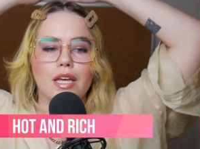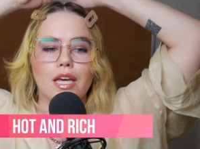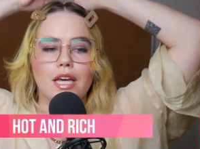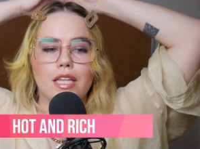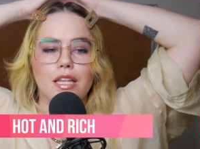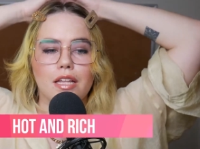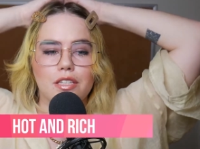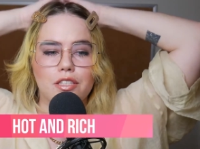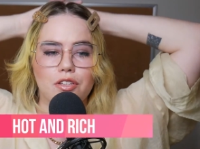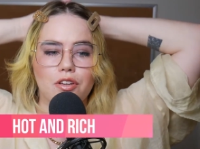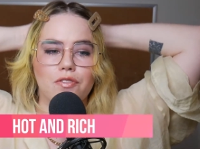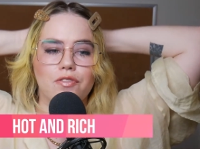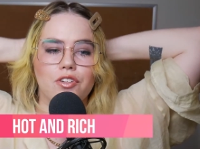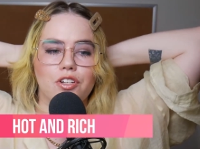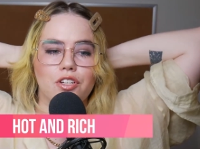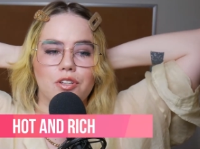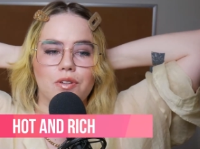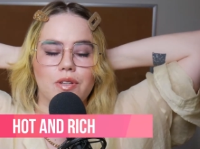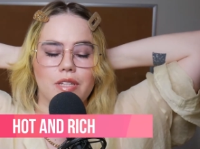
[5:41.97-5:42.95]
That's you
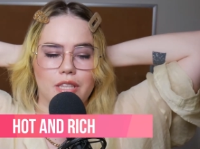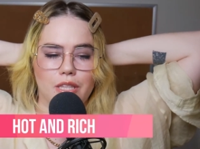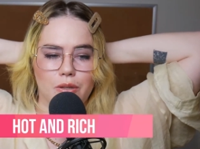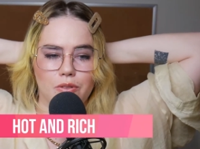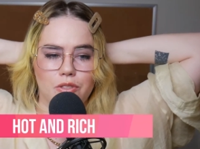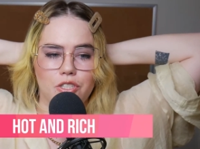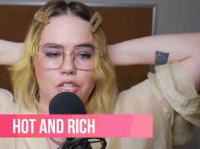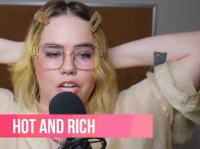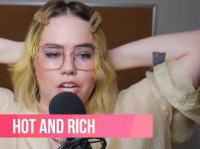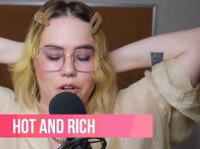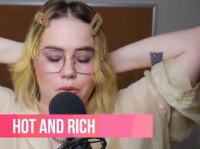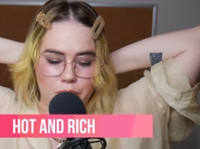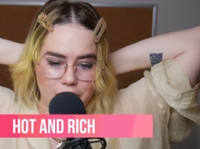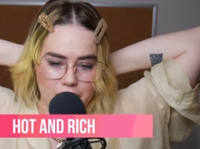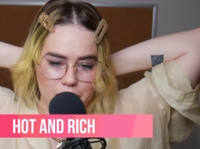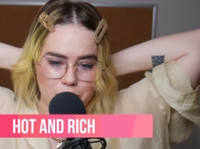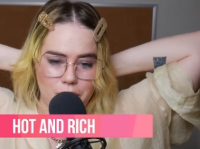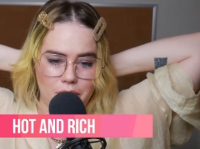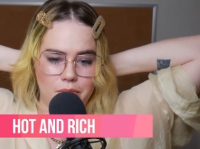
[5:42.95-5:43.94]
after you eat those chicken
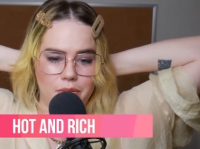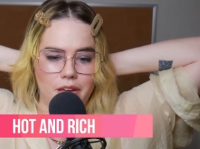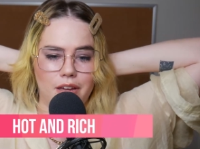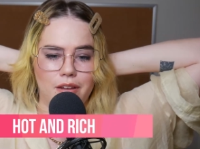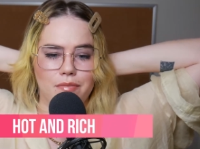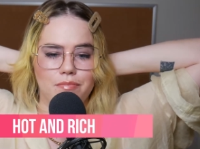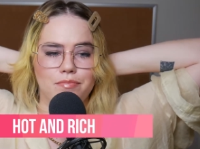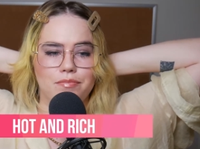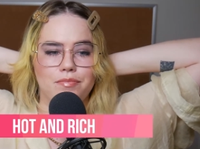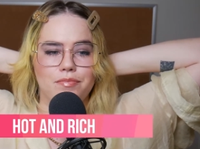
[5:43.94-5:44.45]
wings, my wow. man.